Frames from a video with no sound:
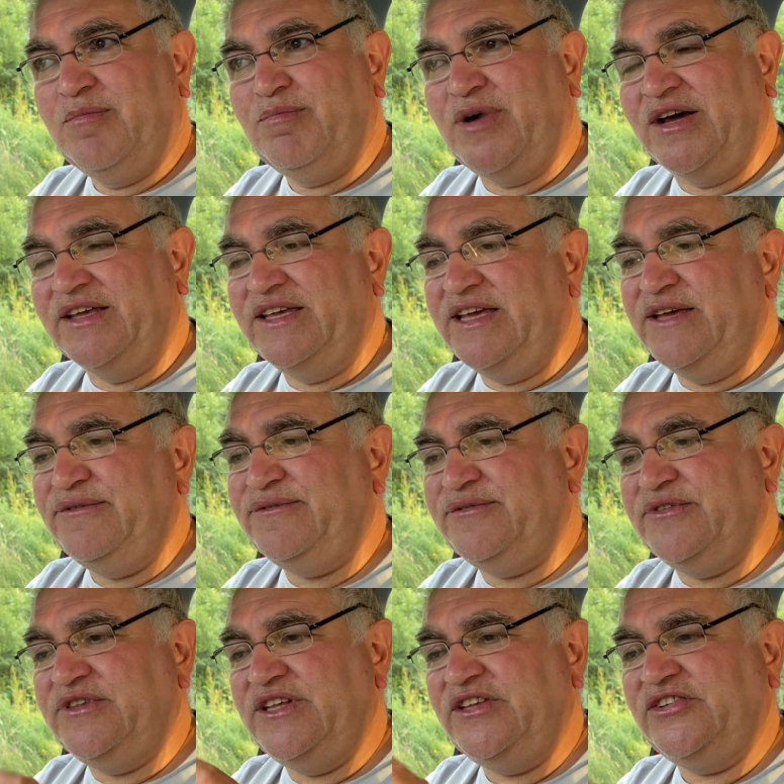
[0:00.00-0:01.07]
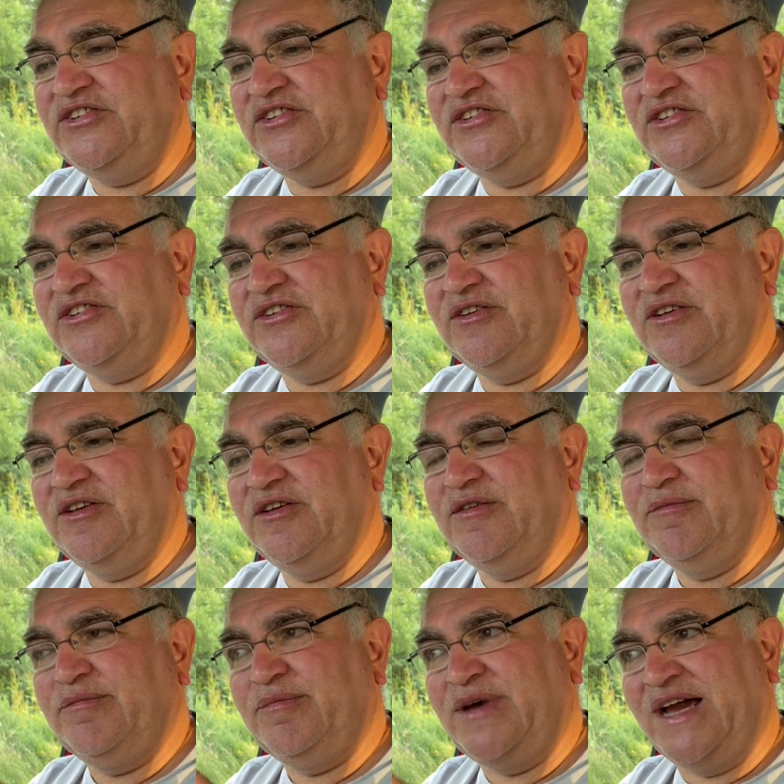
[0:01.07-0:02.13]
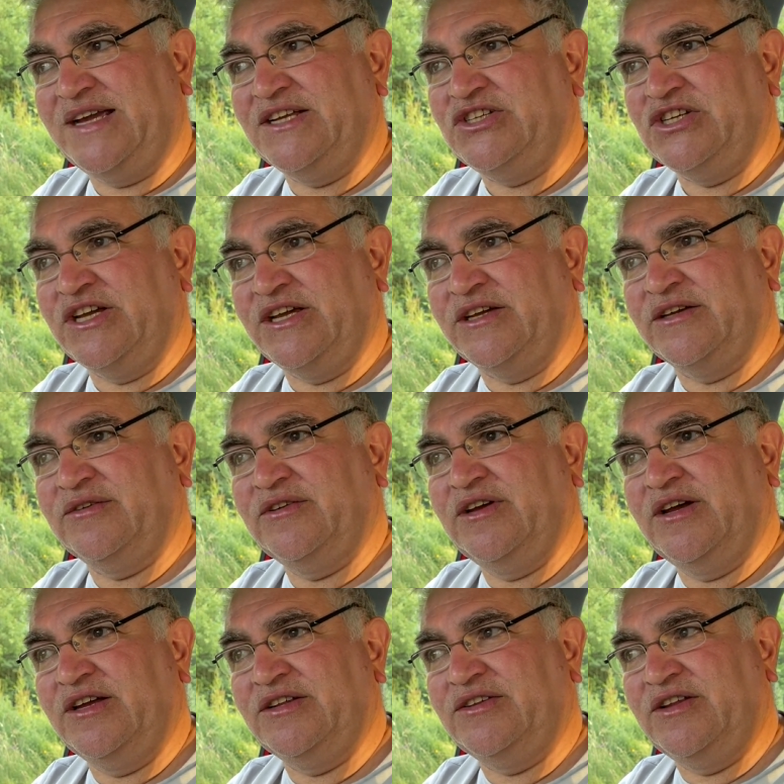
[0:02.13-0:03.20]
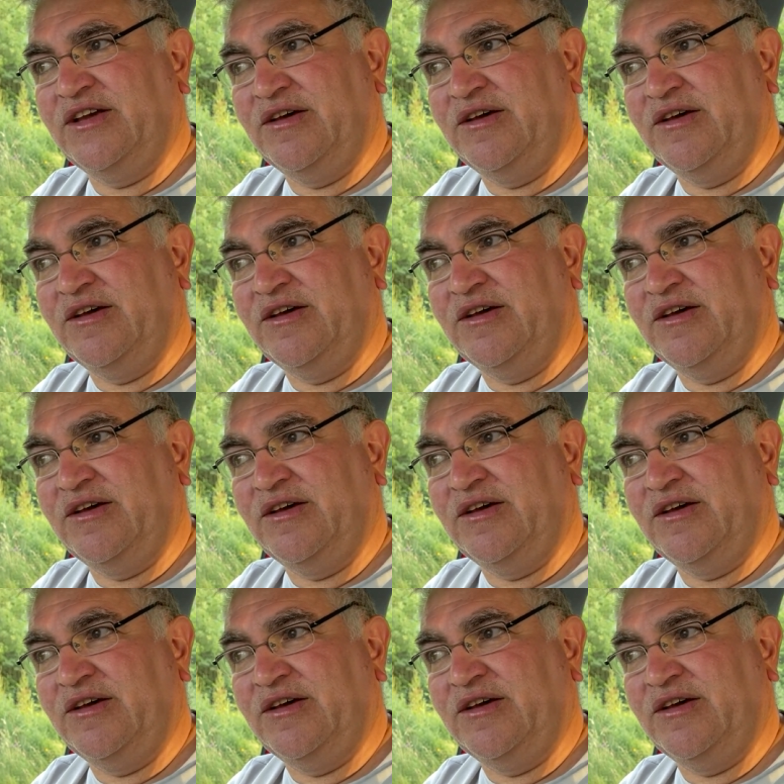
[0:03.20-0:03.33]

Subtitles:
But if this packaging, a